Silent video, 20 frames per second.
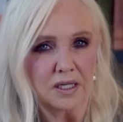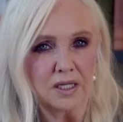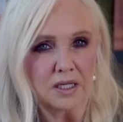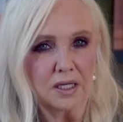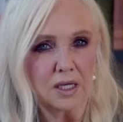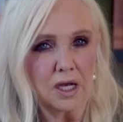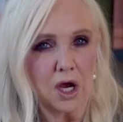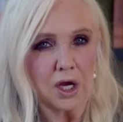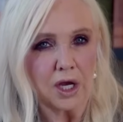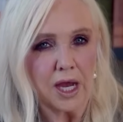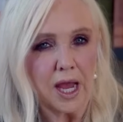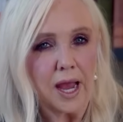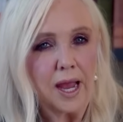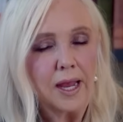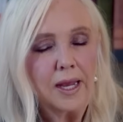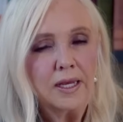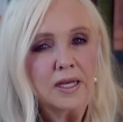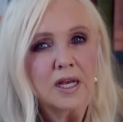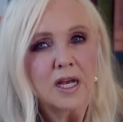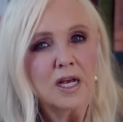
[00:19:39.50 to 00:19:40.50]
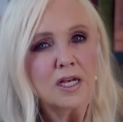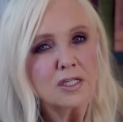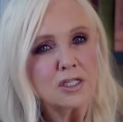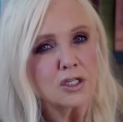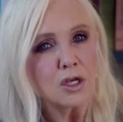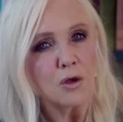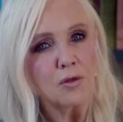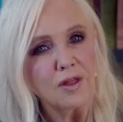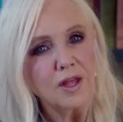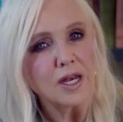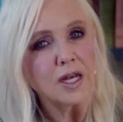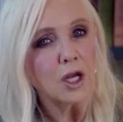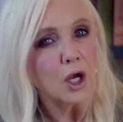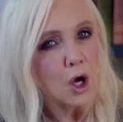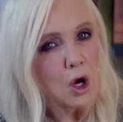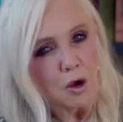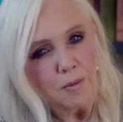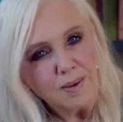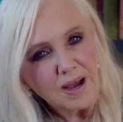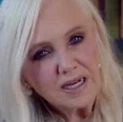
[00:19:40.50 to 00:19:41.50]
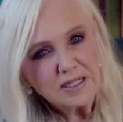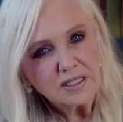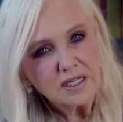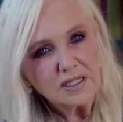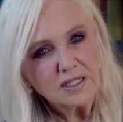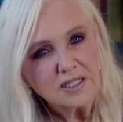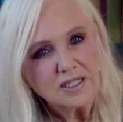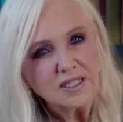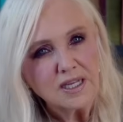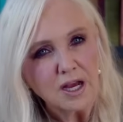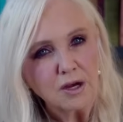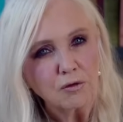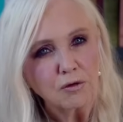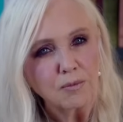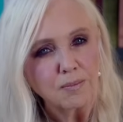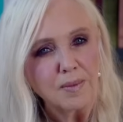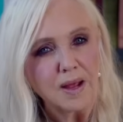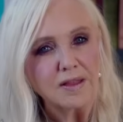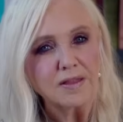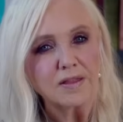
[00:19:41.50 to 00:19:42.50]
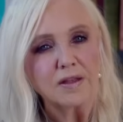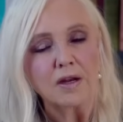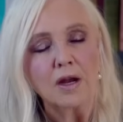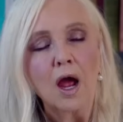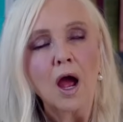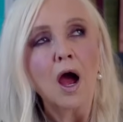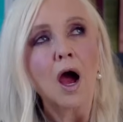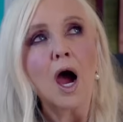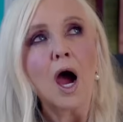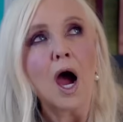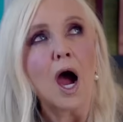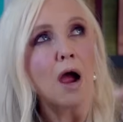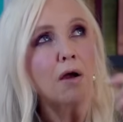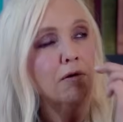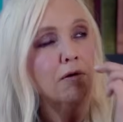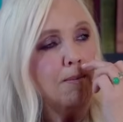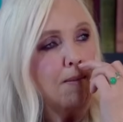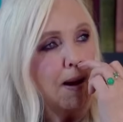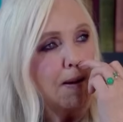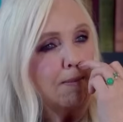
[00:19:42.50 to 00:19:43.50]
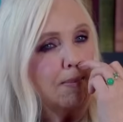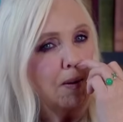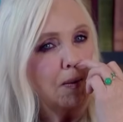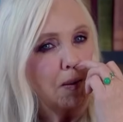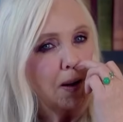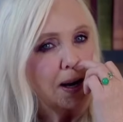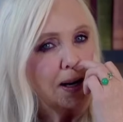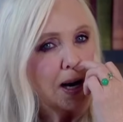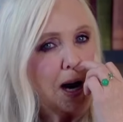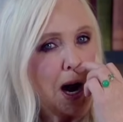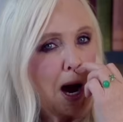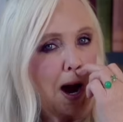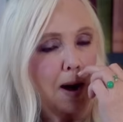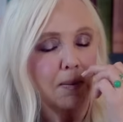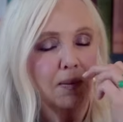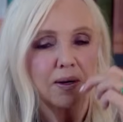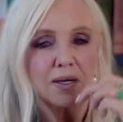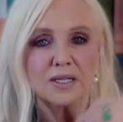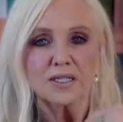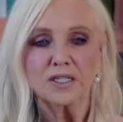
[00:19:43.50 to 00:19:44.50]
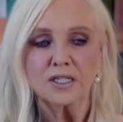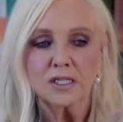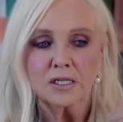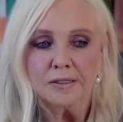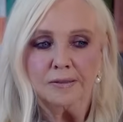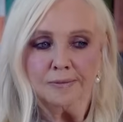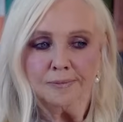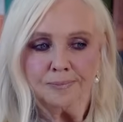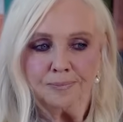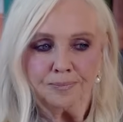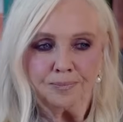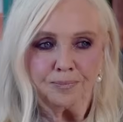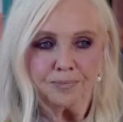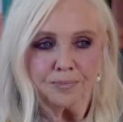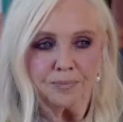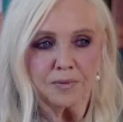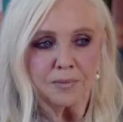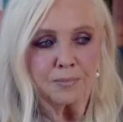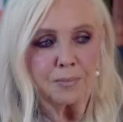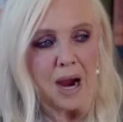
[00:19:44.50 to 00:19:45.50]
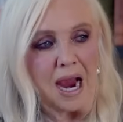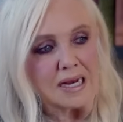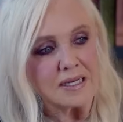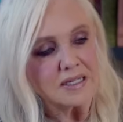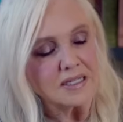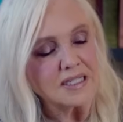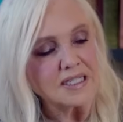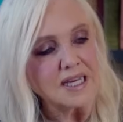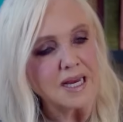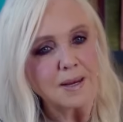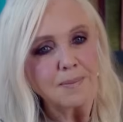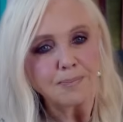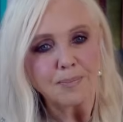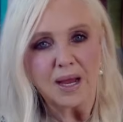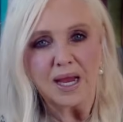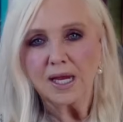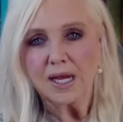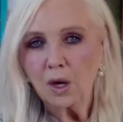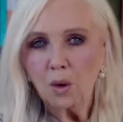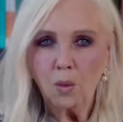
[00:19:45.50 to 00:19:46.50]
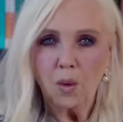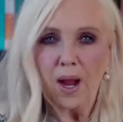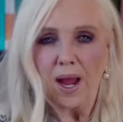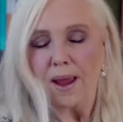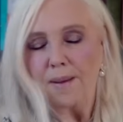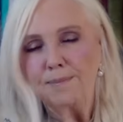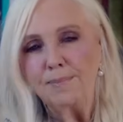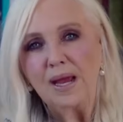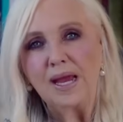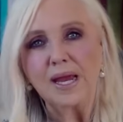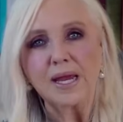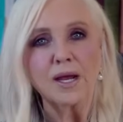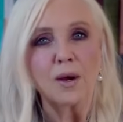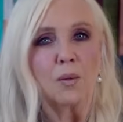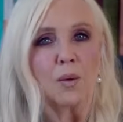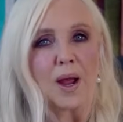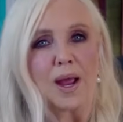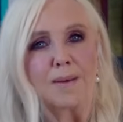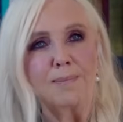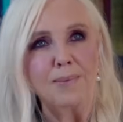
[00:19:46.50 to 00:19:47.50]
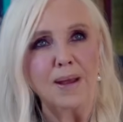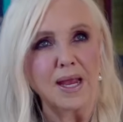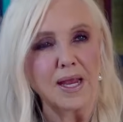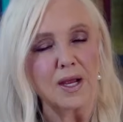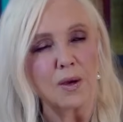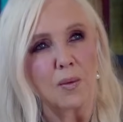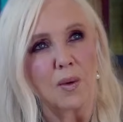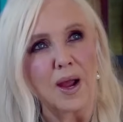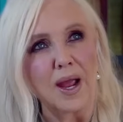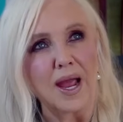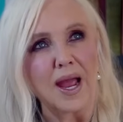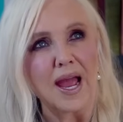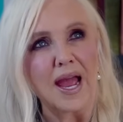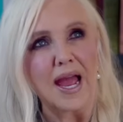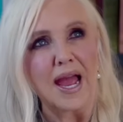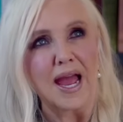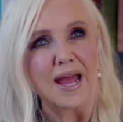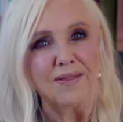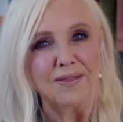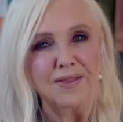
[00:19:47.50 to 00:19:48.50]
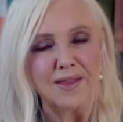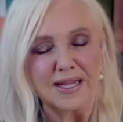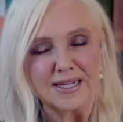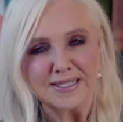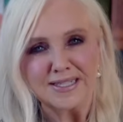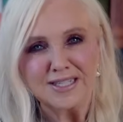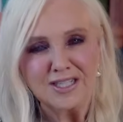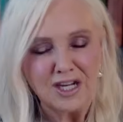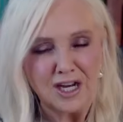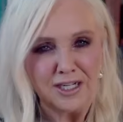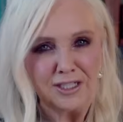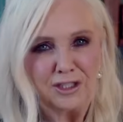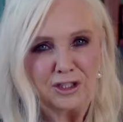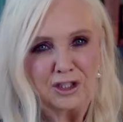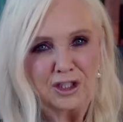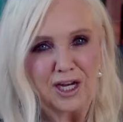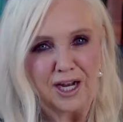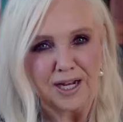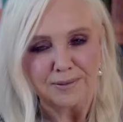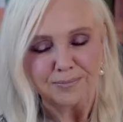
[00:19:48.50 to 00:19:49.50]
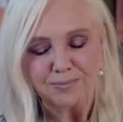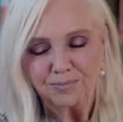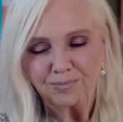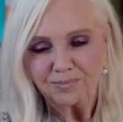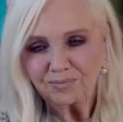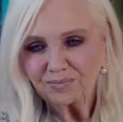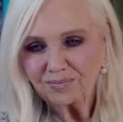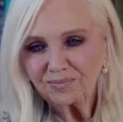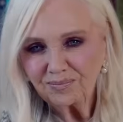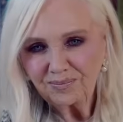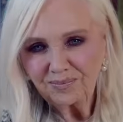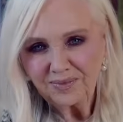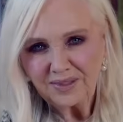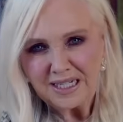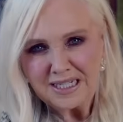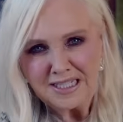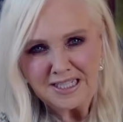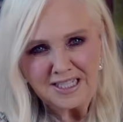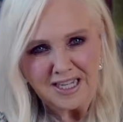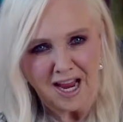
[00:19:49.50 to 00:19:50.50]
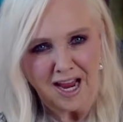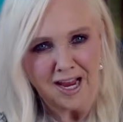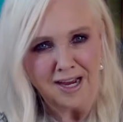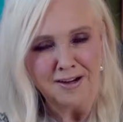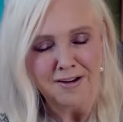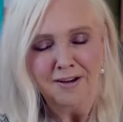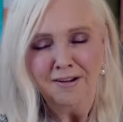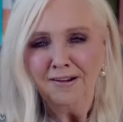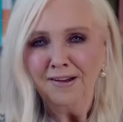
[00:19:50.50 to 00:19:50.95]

Okay? So then go back to the secret method. I remember when I was practicing being aware, and this teacher said,